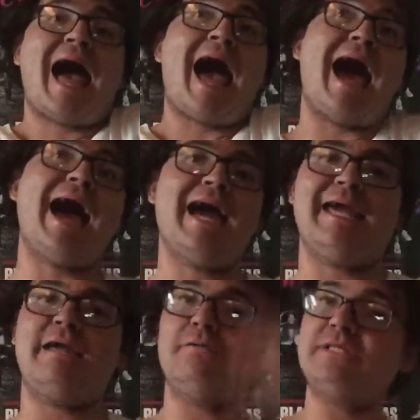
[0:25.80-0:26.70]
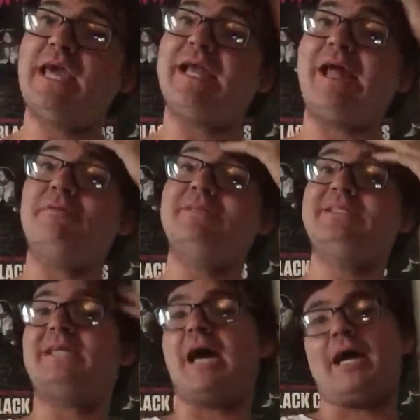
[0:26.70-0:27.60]
I was hanging out with
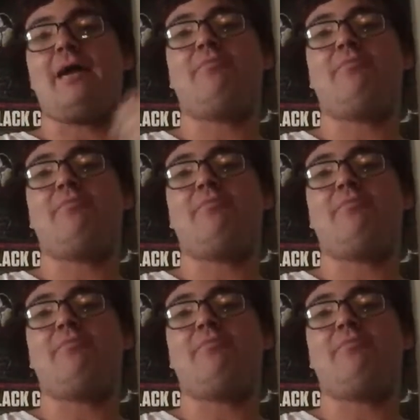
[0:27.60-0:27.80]
this guy.